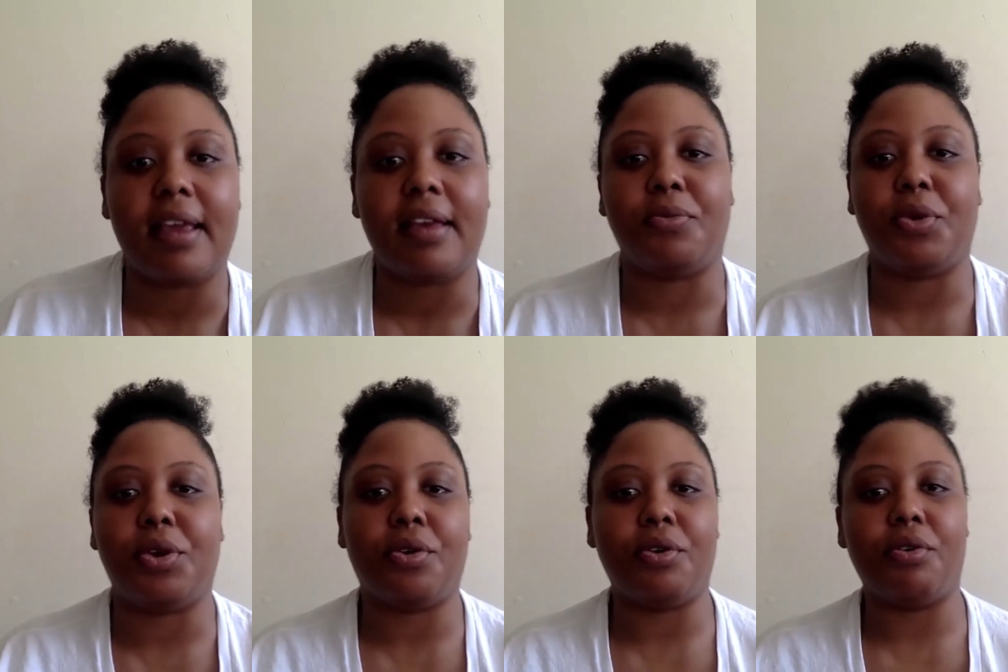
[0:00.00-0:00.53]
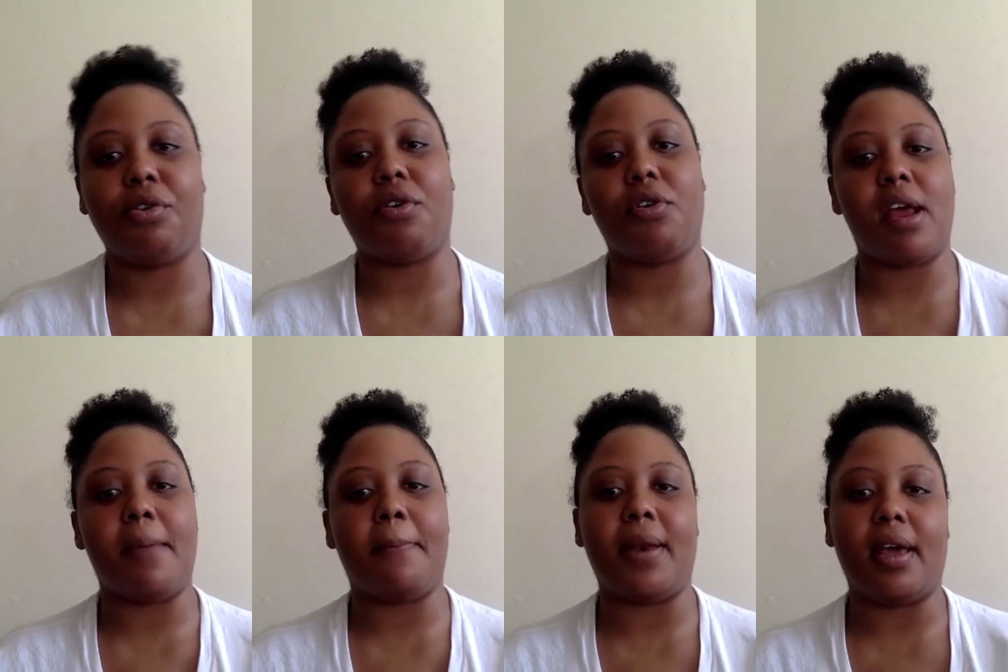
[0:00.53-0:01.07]
And we all know
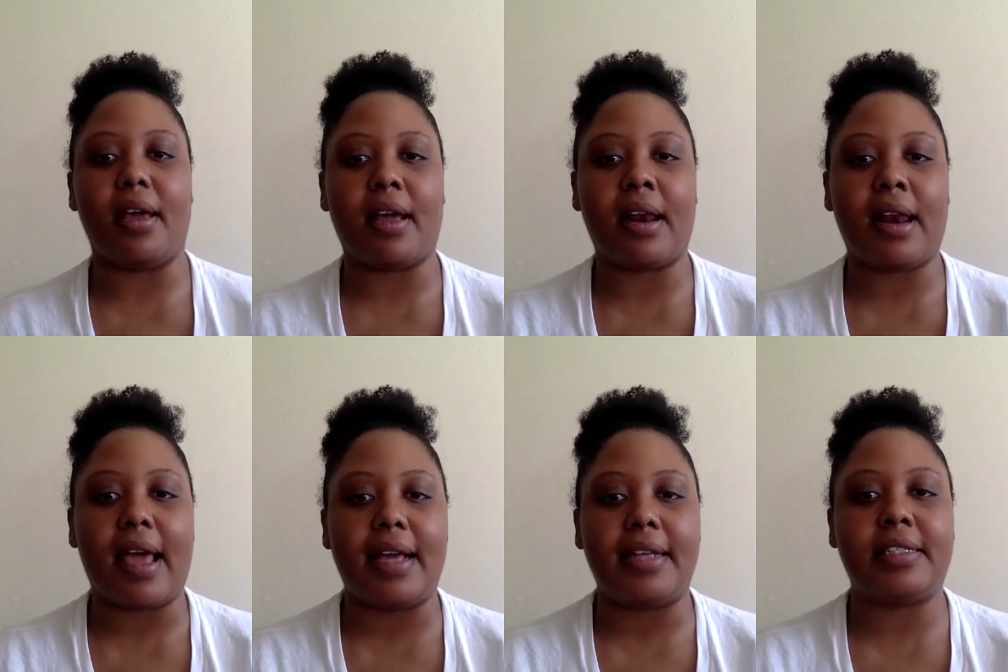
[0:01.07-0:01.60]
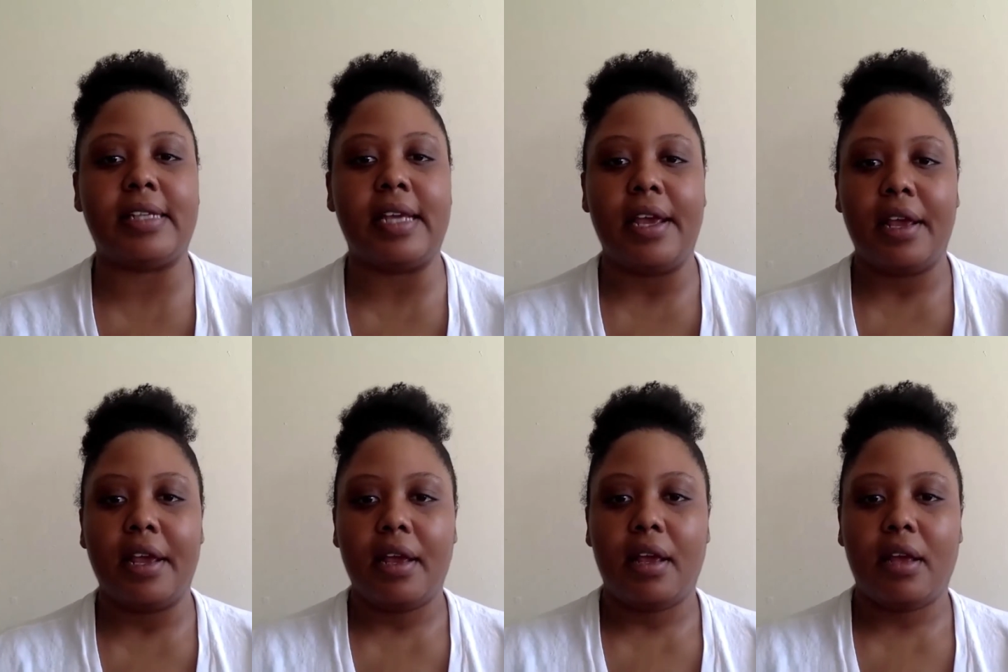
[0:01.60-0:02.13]
that blood clots
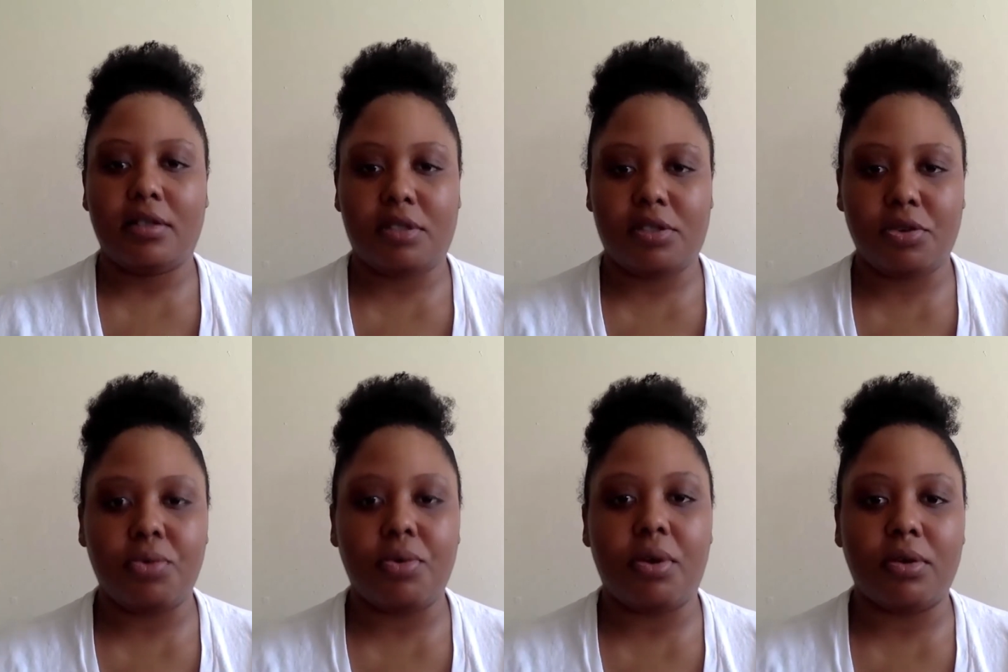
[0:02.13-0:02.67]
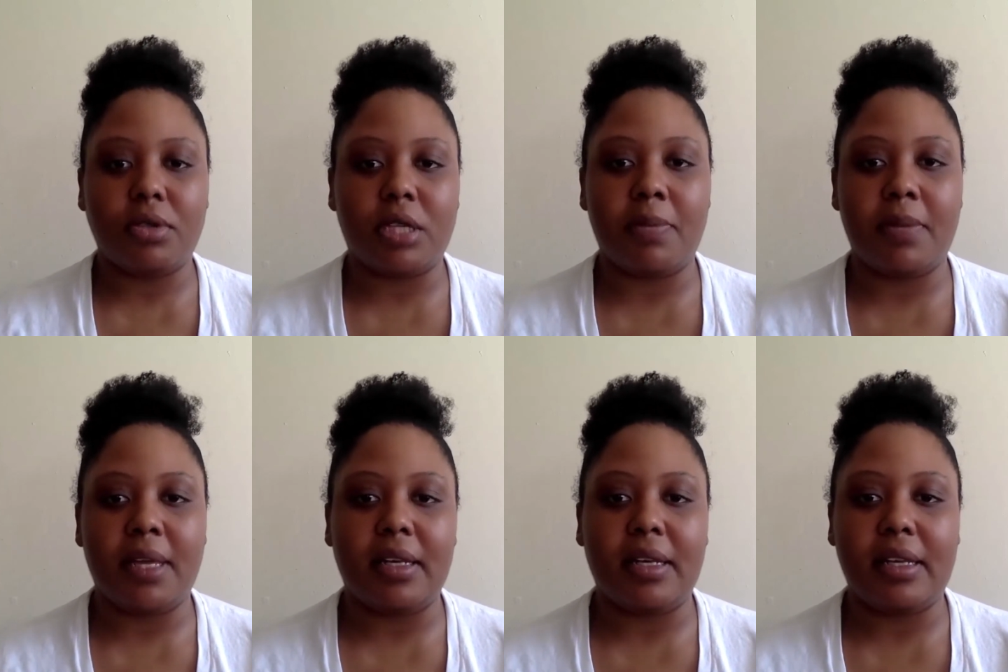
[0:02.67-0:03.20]
do
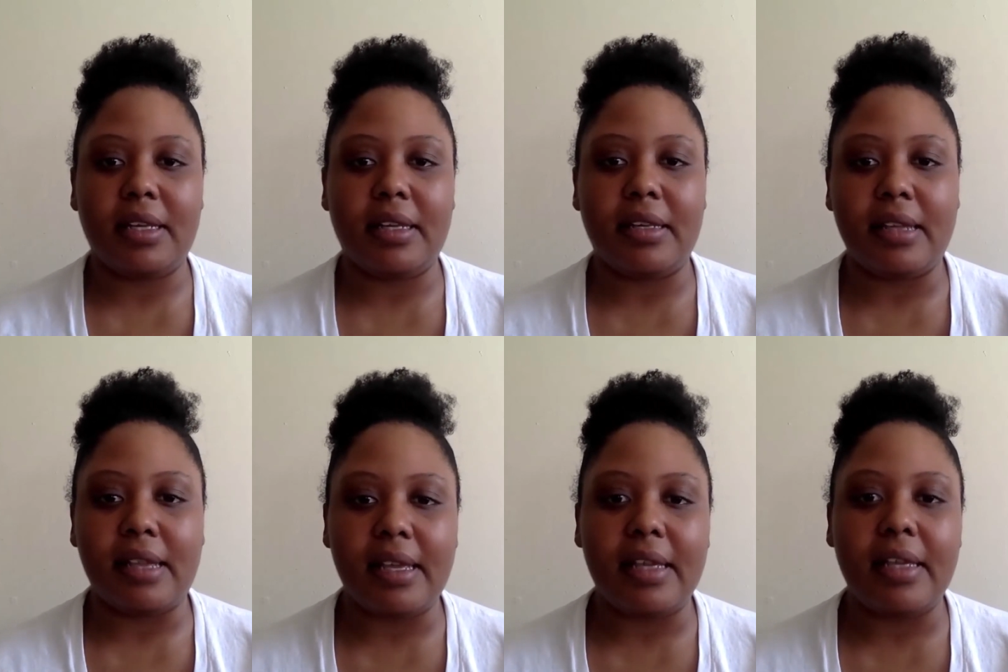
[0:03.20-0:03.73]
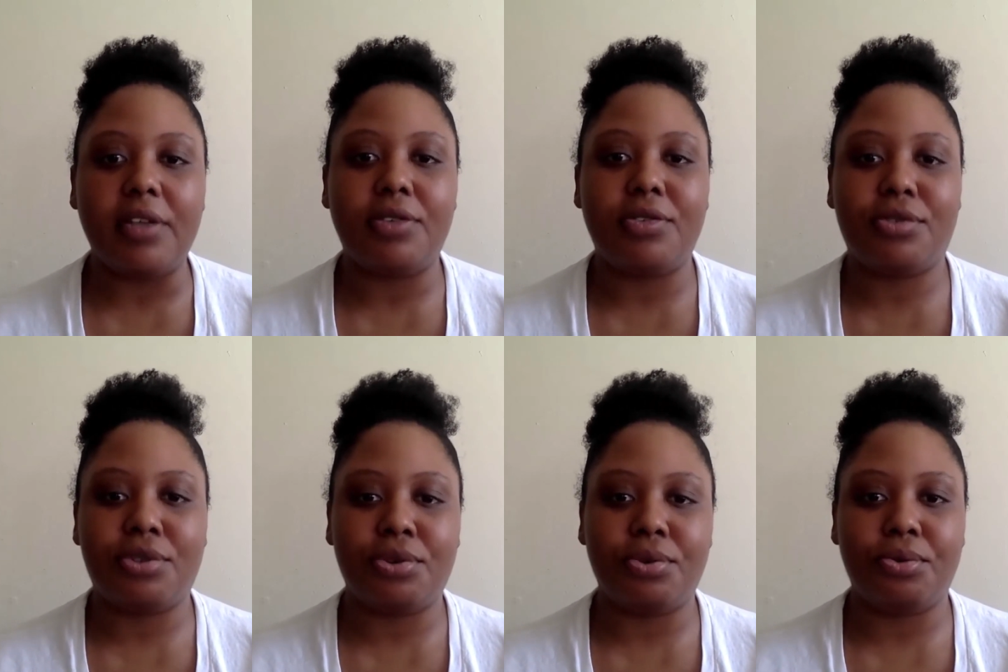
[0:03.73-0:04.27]
ultimately lead
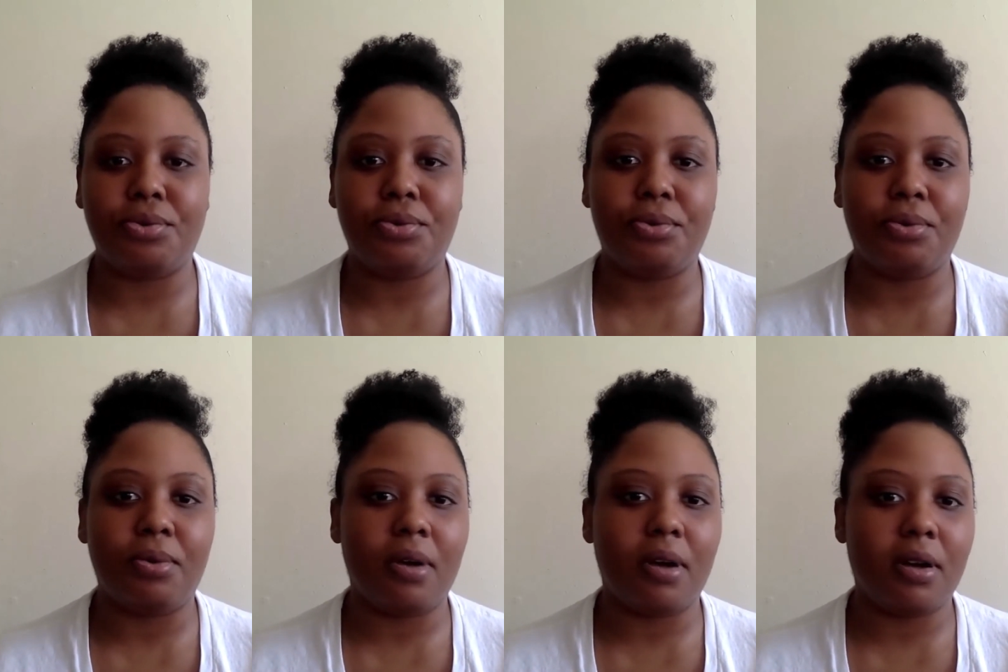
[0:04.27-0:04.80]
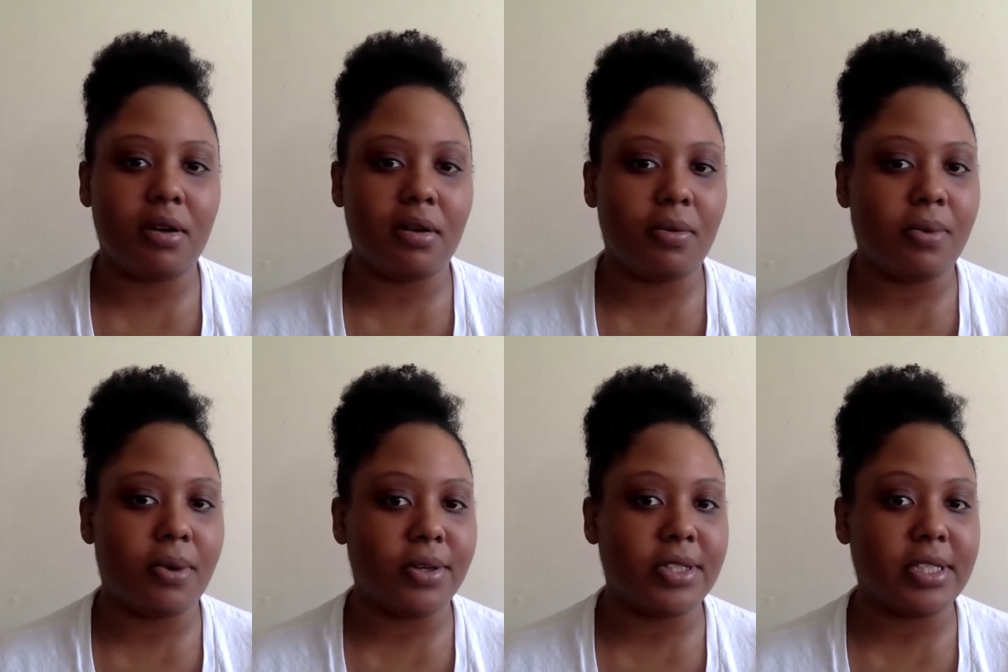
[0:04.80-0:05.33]
to
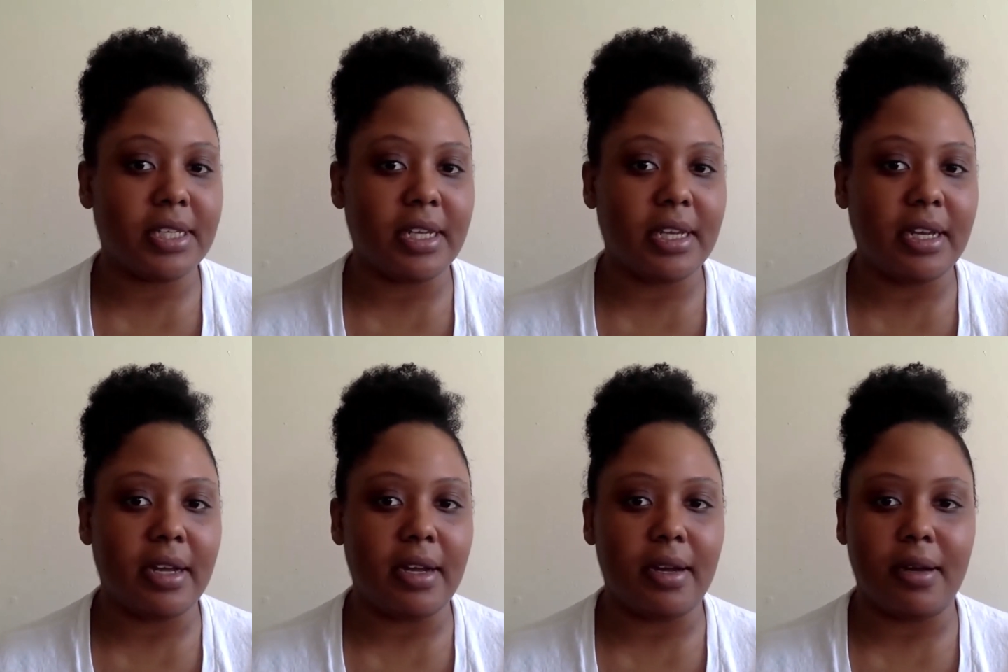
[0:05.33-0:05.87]
worsening,